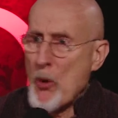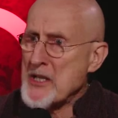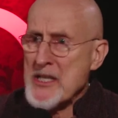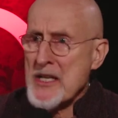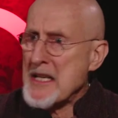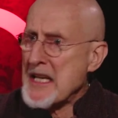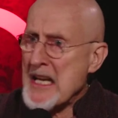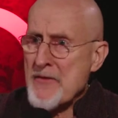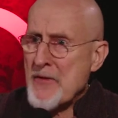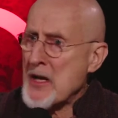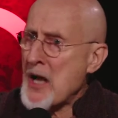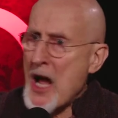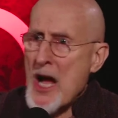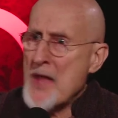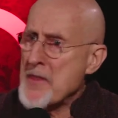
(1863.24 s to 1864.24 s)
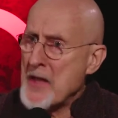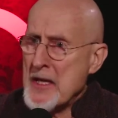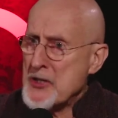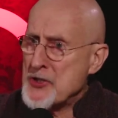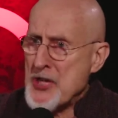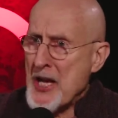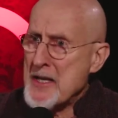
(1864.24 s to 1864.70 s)
wasn't even on the
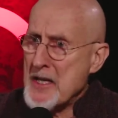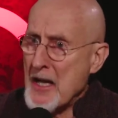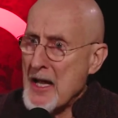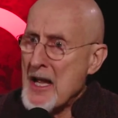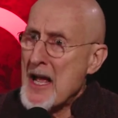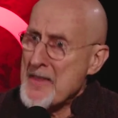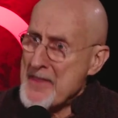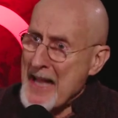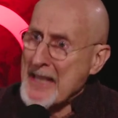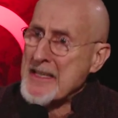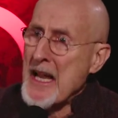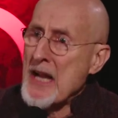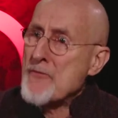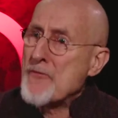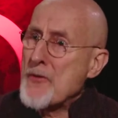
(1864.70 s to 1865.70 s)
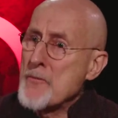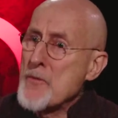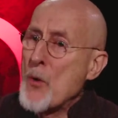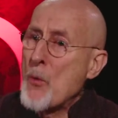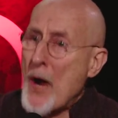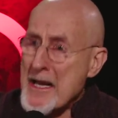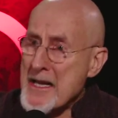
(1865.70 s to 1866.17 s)
agenda. That came from
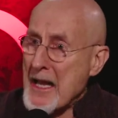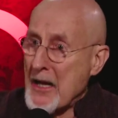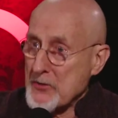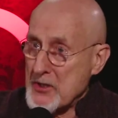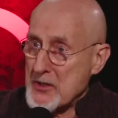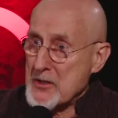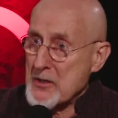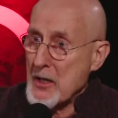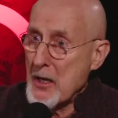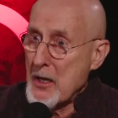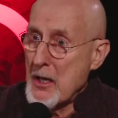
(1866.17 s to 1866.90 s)
the White House.